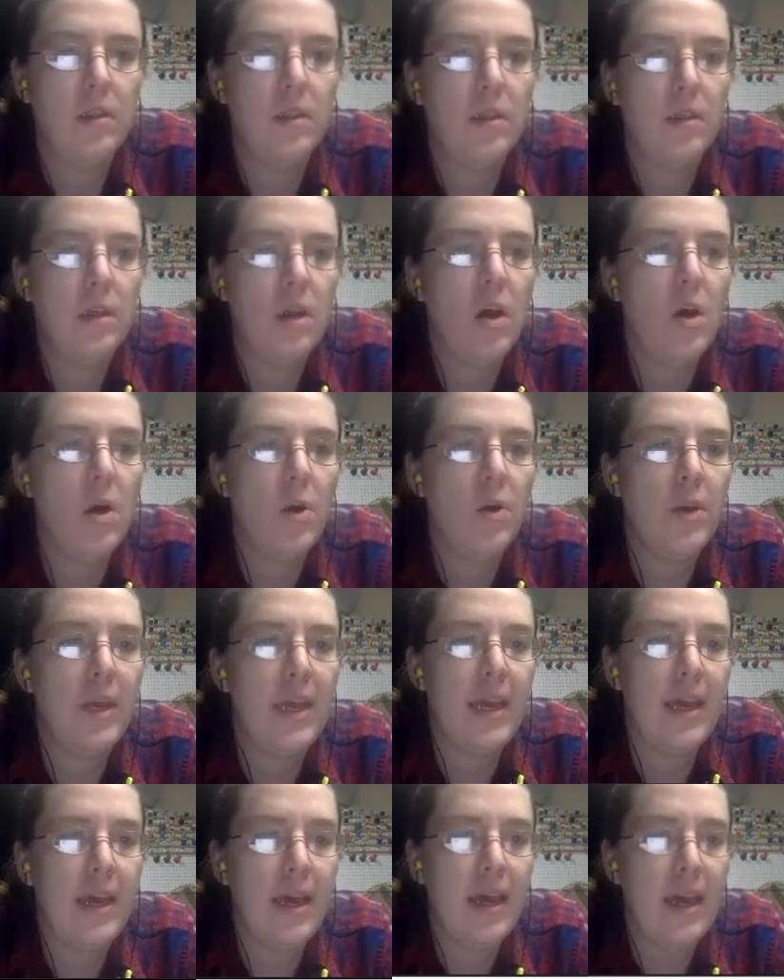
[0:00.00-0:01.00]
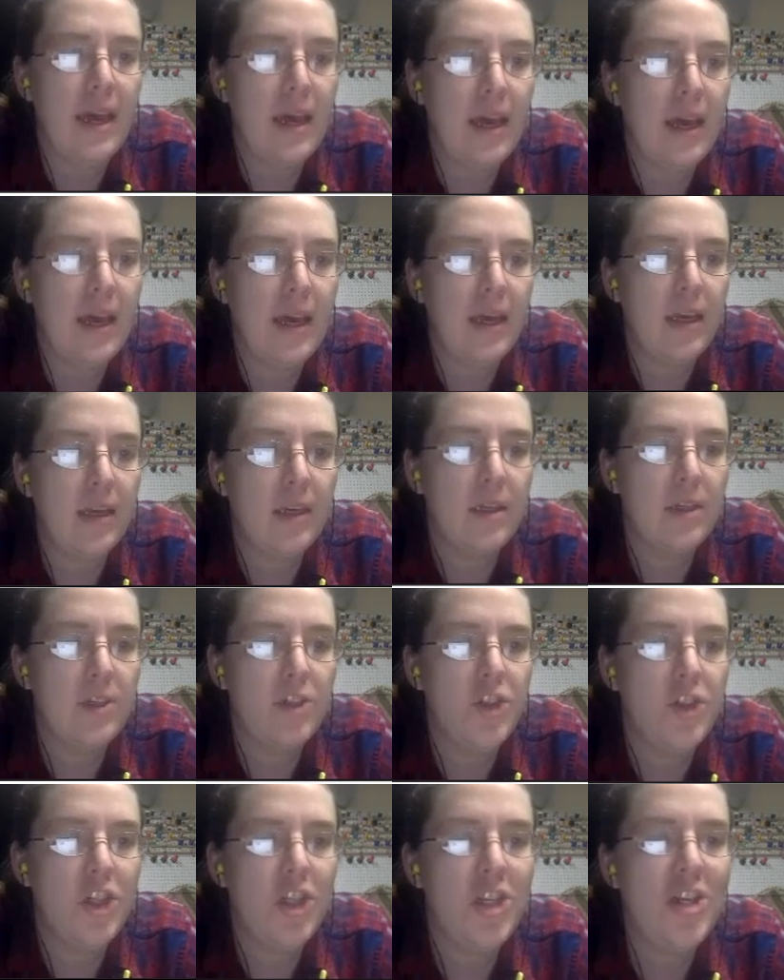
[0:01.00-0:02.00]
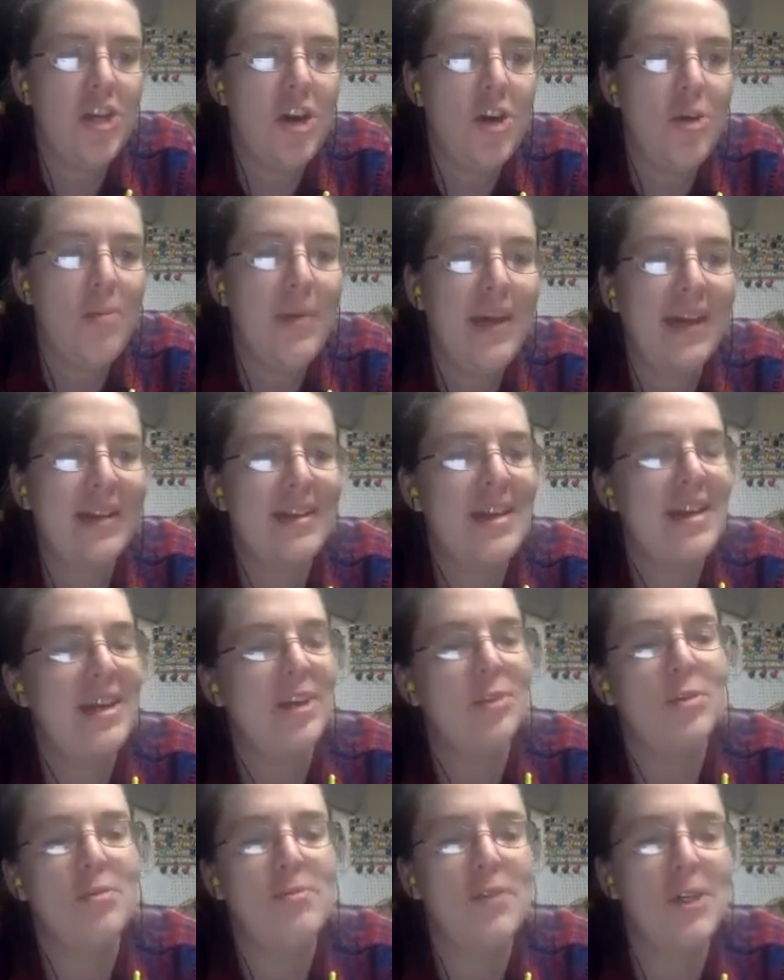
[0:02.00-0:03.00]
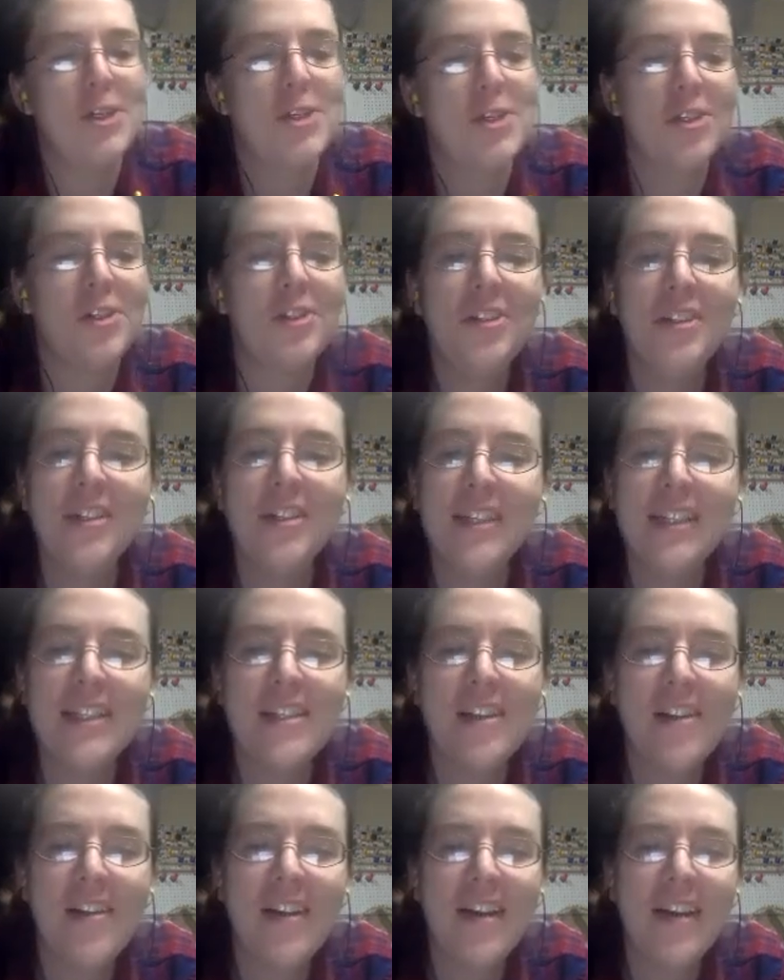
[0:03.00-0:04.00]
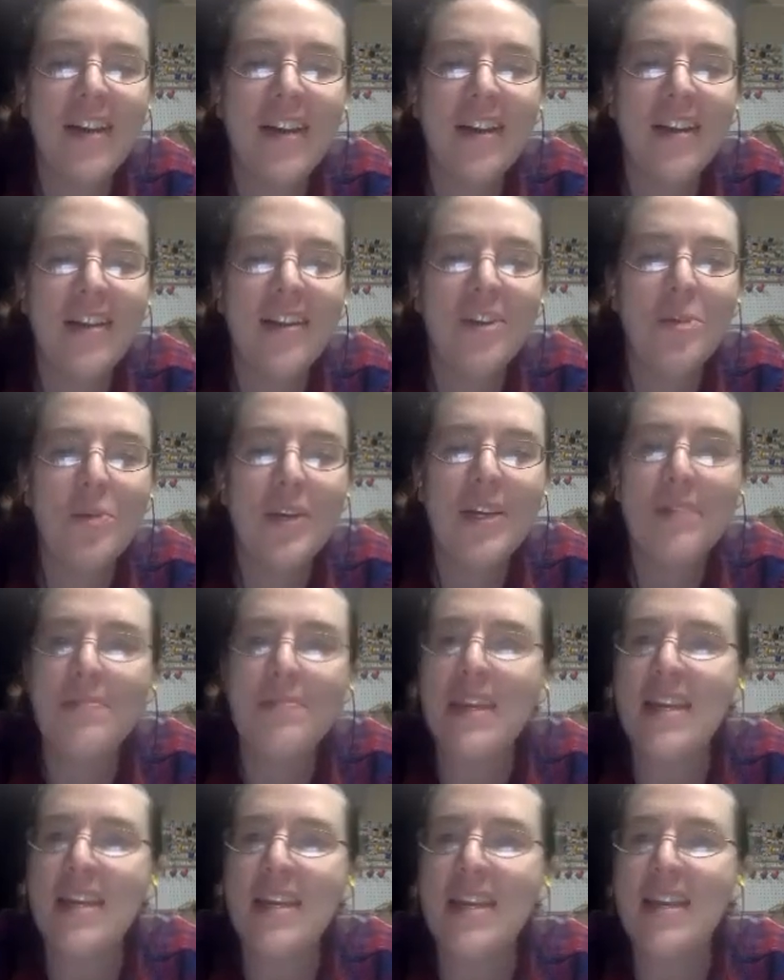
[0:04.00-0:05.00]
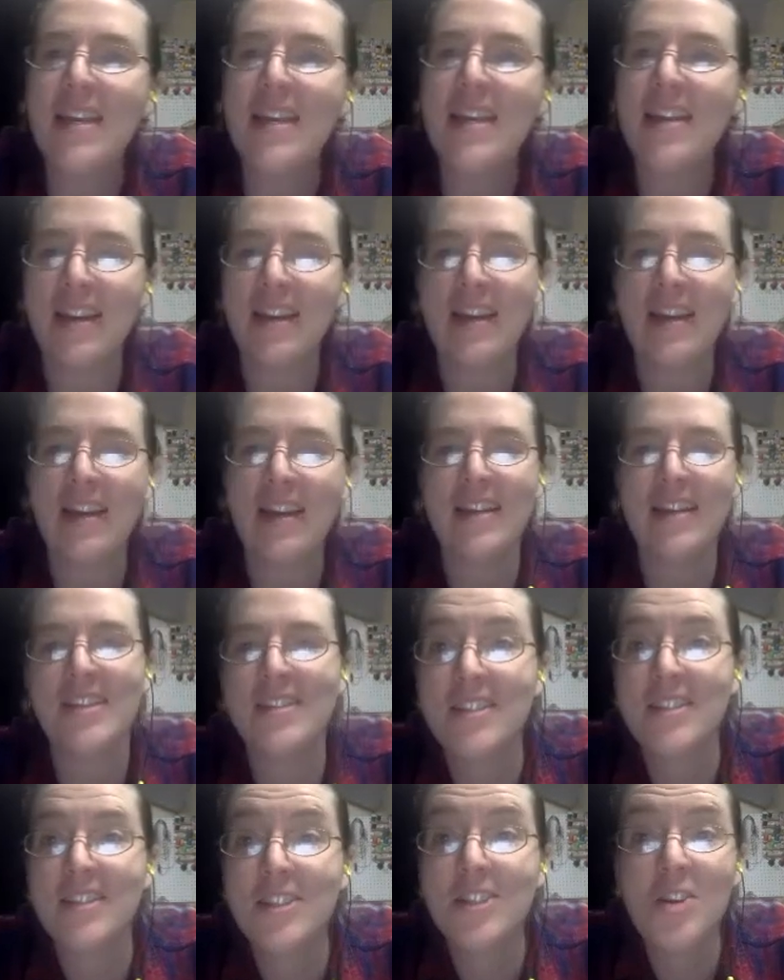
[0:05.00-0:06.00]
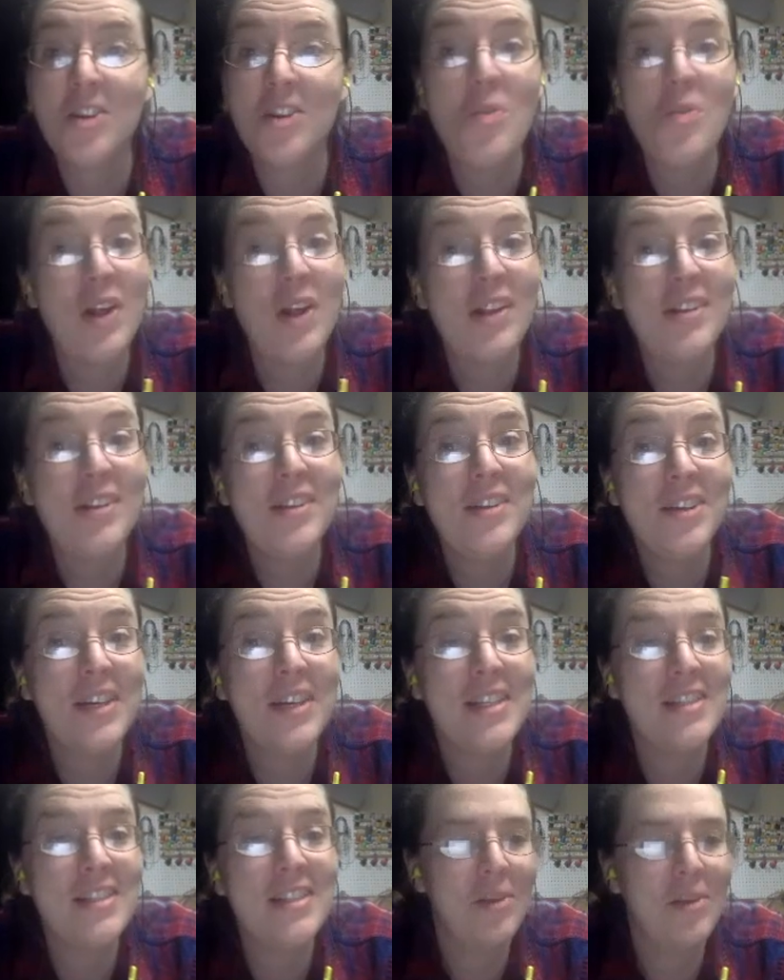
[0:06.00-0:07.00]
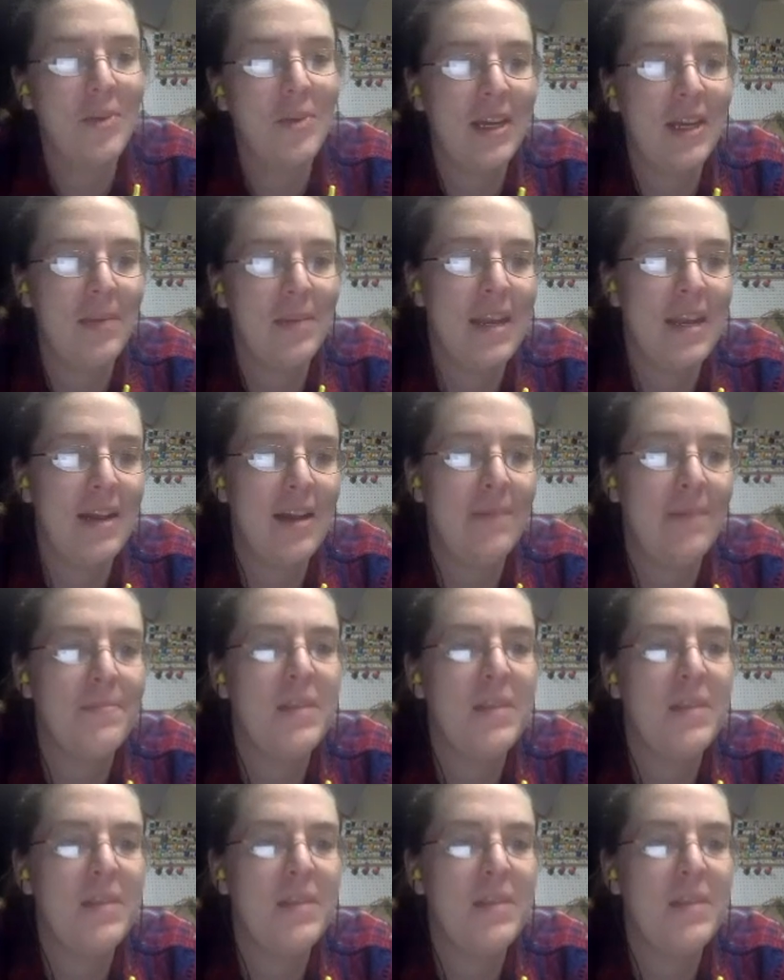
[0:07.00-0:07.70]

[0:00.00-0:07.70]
Okay, geomagnetic reversal. Look, it's on Wikipedia, guys. This is so well known. It's on Wikipedia.